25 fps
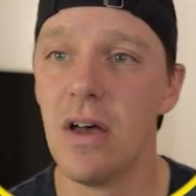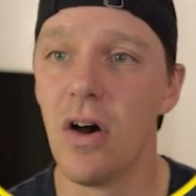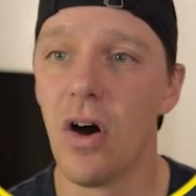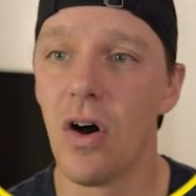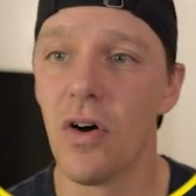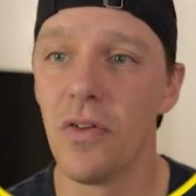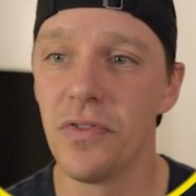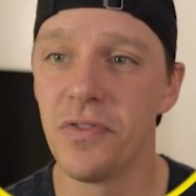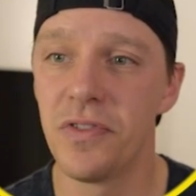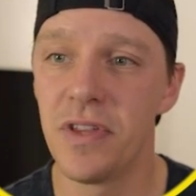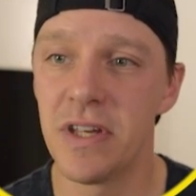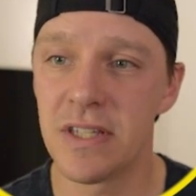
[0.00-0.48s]

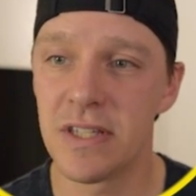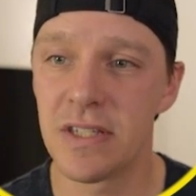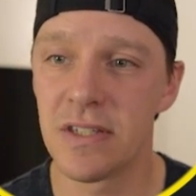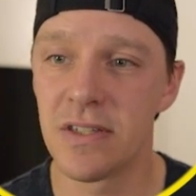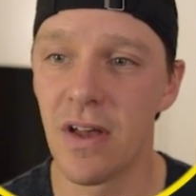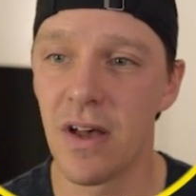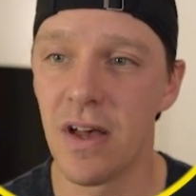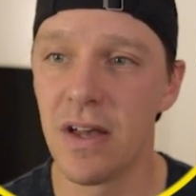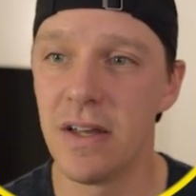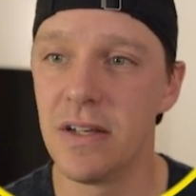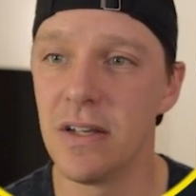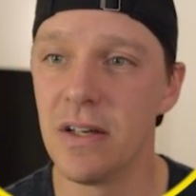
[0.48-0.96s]
On this
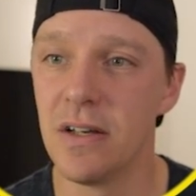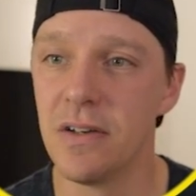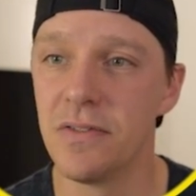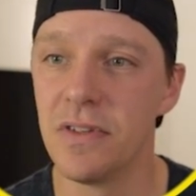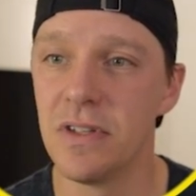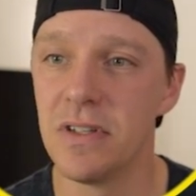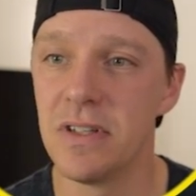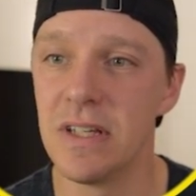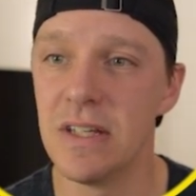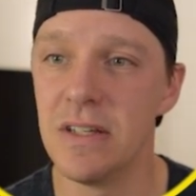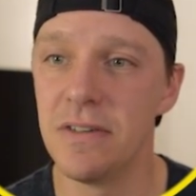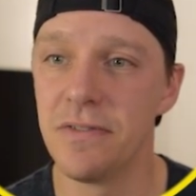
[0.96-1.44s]
side of
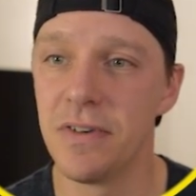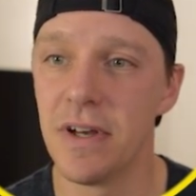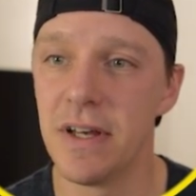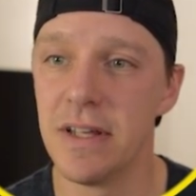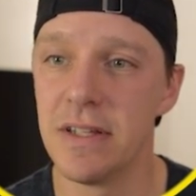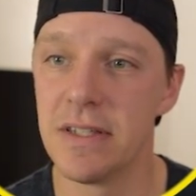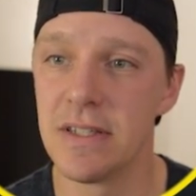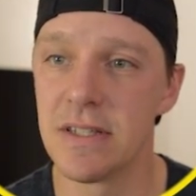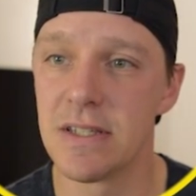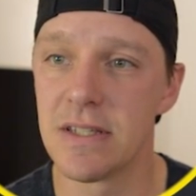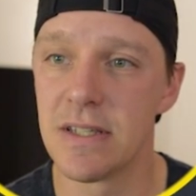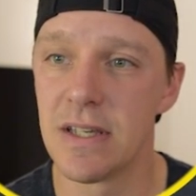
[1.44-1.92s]
the
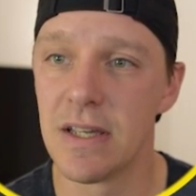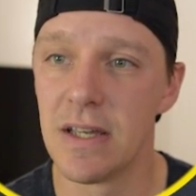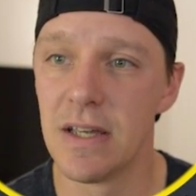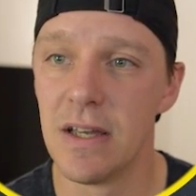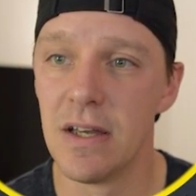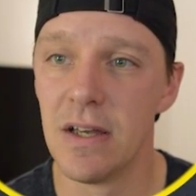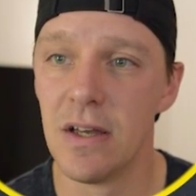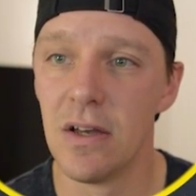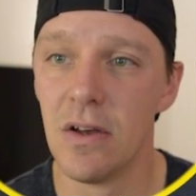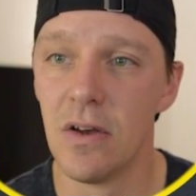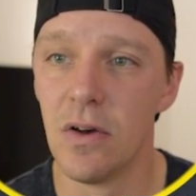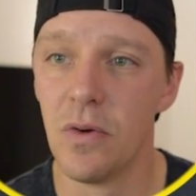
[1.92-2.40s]
defense,
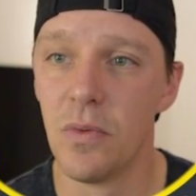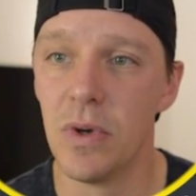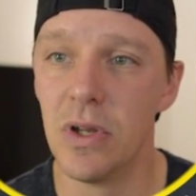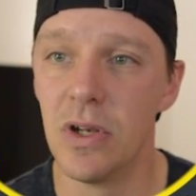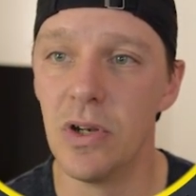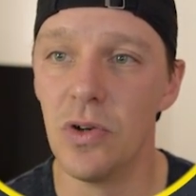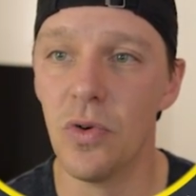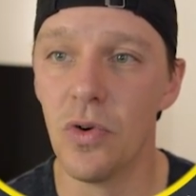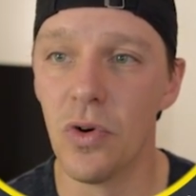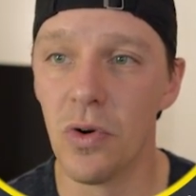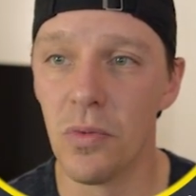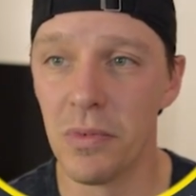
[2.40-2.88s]
we
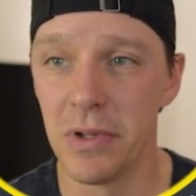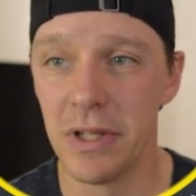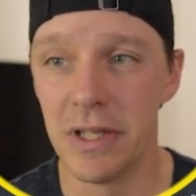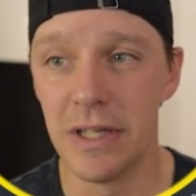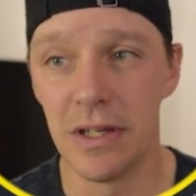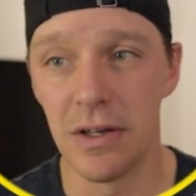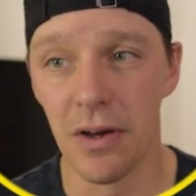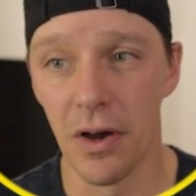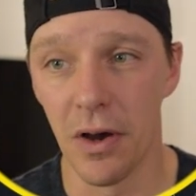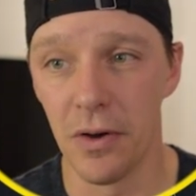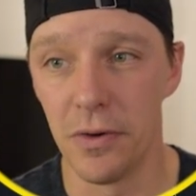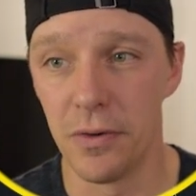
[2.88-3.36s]
normally
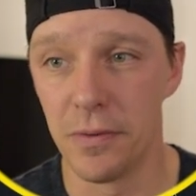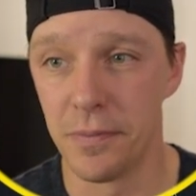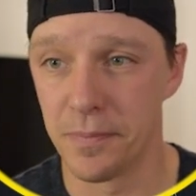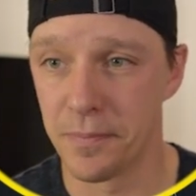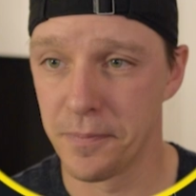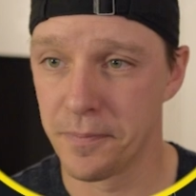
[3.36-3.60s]
go